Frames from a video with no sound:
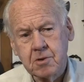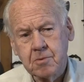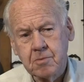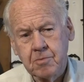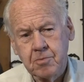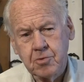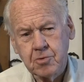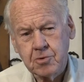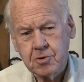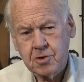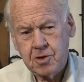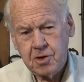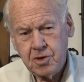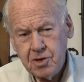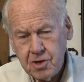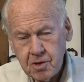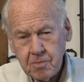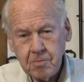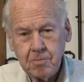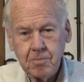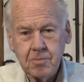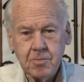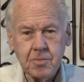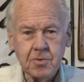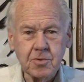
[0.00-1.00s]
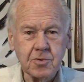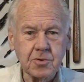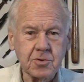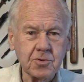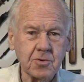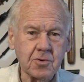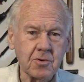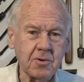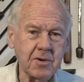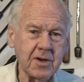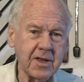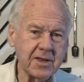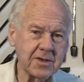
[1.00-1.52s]
to put numbers
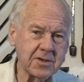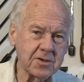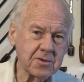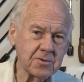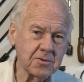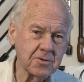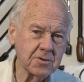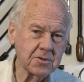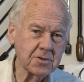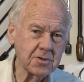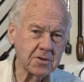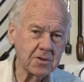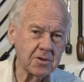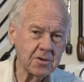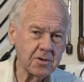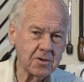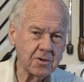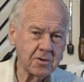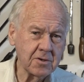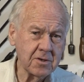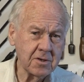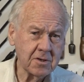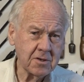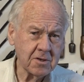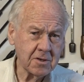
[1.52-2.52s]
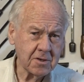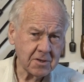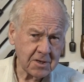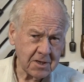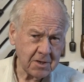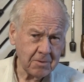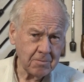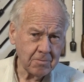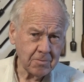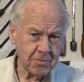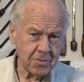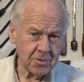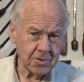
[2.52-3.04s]
or letters onto
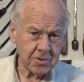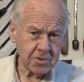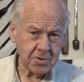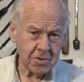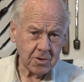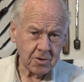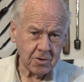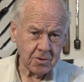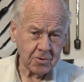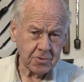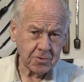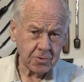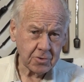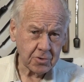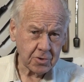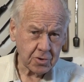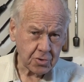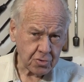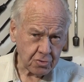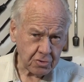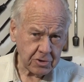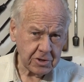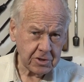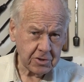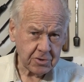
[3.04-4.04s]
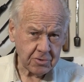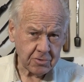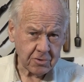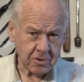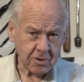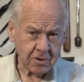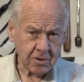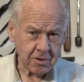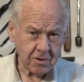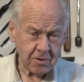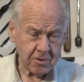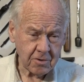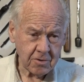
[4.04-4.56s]
timbers, onto a tree
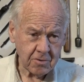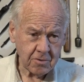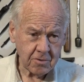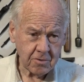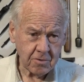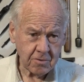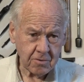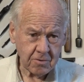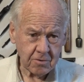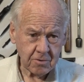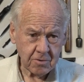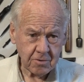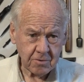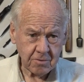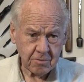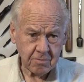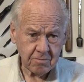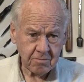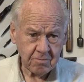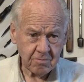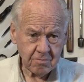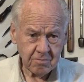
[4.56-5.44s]
trunk, or on